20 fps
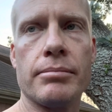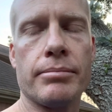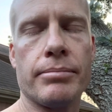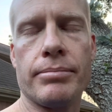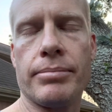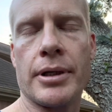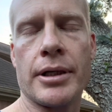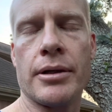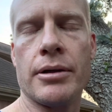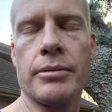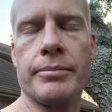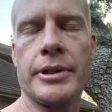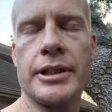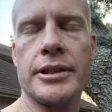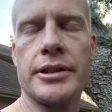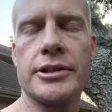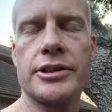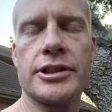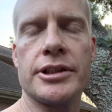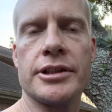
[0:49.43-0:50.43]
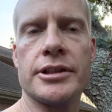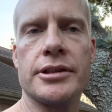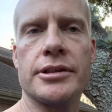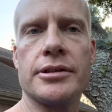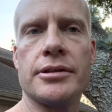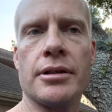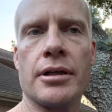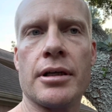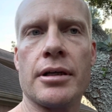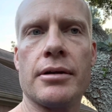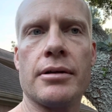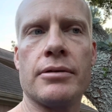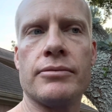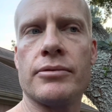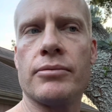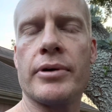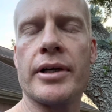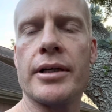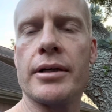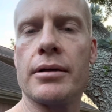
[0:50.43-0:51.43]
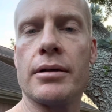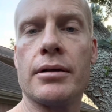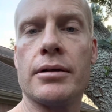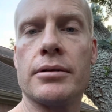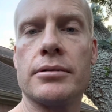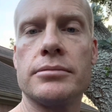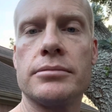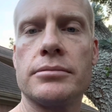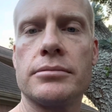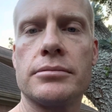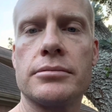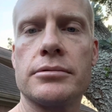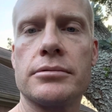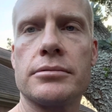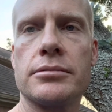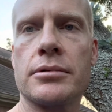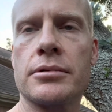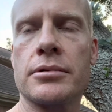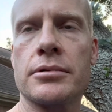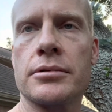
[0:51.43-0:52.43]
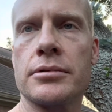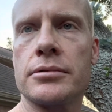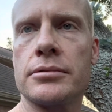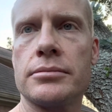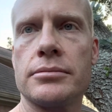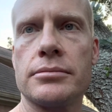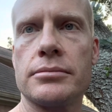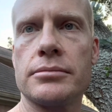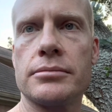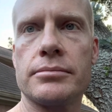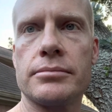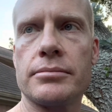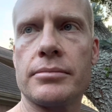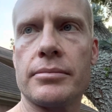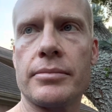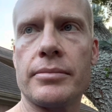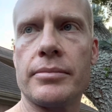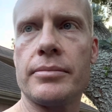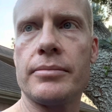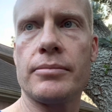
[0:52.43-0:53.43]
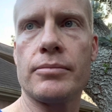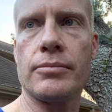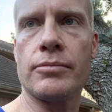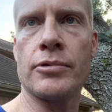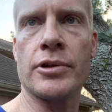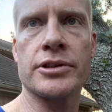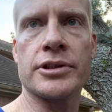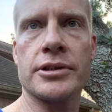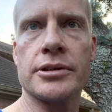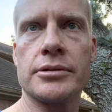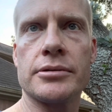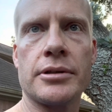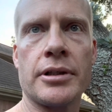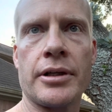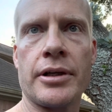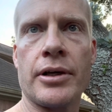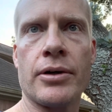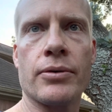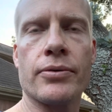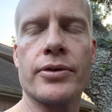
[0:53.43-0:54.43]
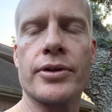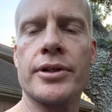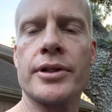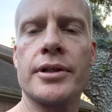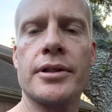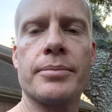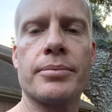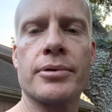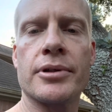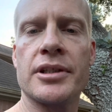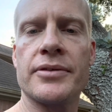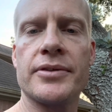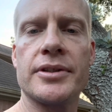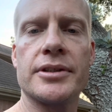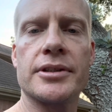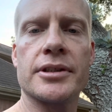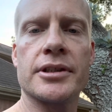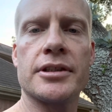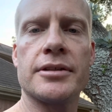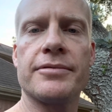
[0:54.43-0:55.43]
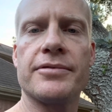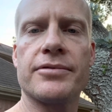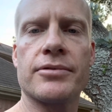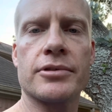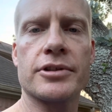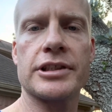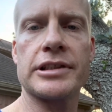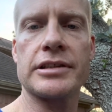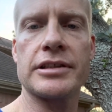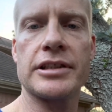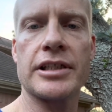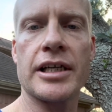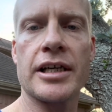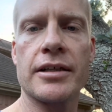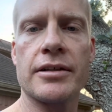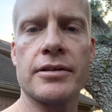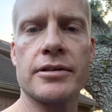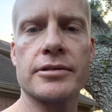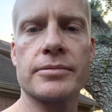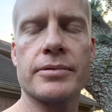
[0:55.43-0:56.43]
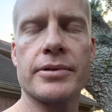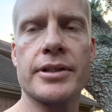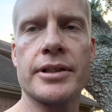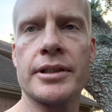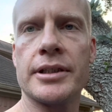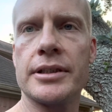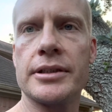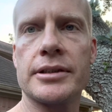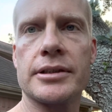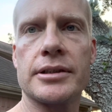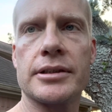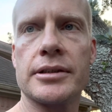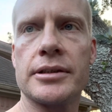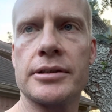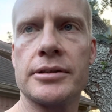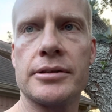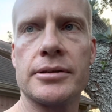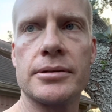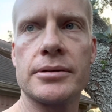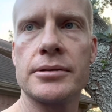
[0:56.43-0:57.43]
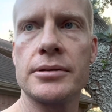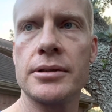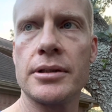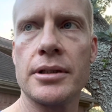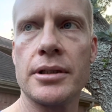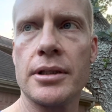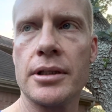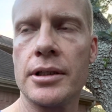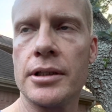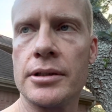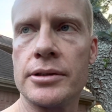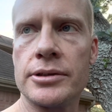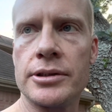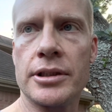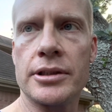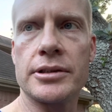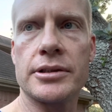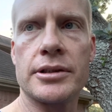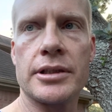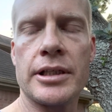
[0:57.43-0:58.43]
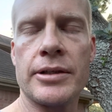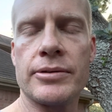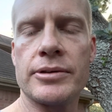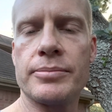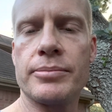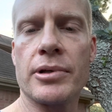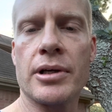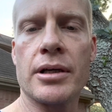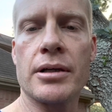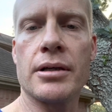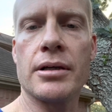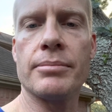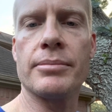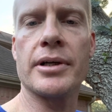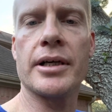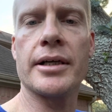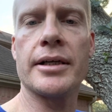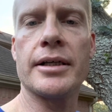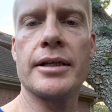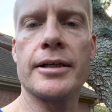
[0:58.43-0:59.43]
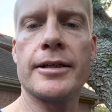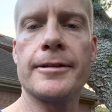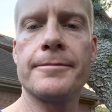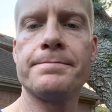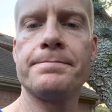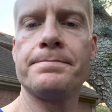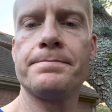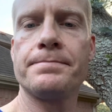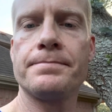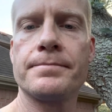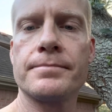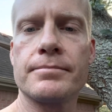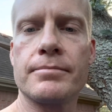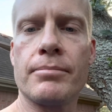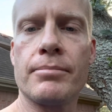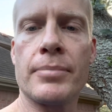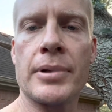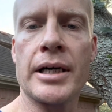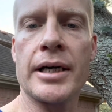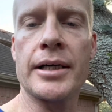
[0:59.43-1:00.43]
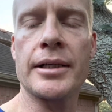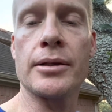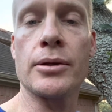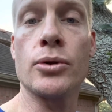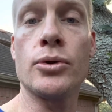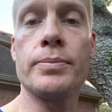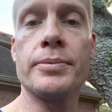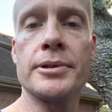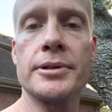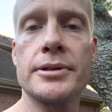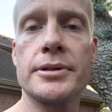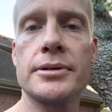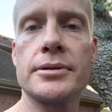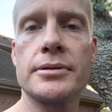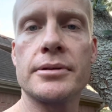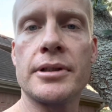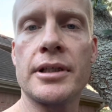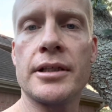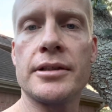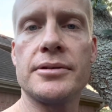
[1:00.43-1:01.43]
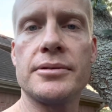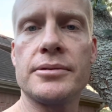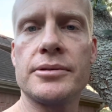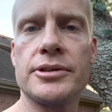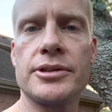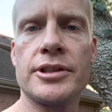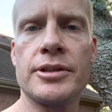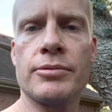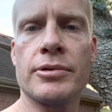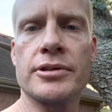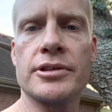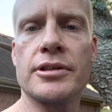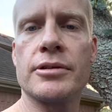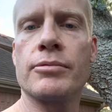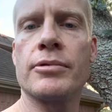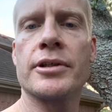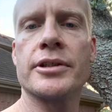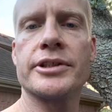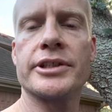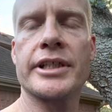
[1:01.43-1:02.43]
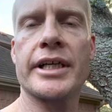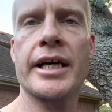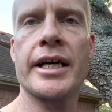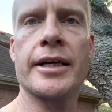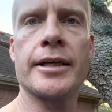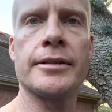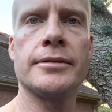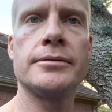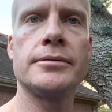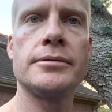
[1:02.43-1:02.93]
By no means she's not overweight at all, or wasn't unhealthy previously before she was diagnosed with this. It was brought on by lupus that she wasn't aware she had,